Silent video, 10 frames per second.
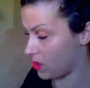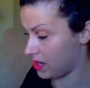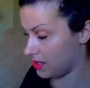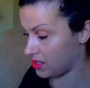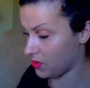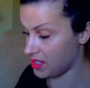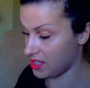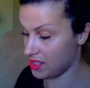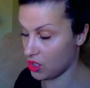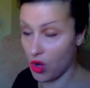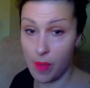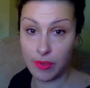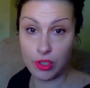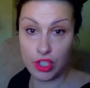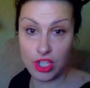one. So this is the
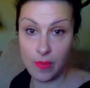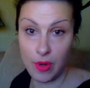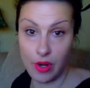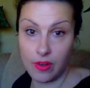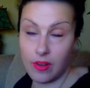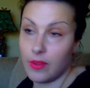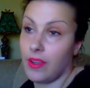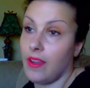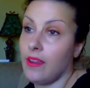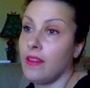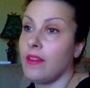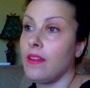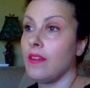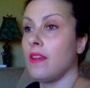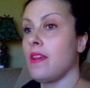Tropical Shimmer, okay?
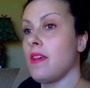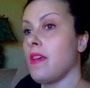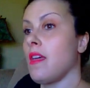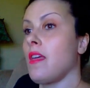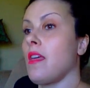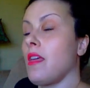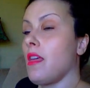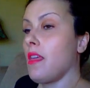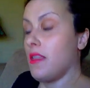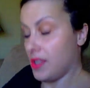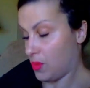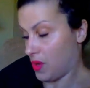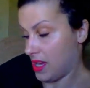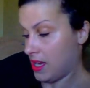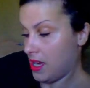This
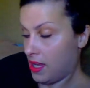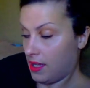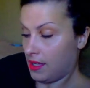one,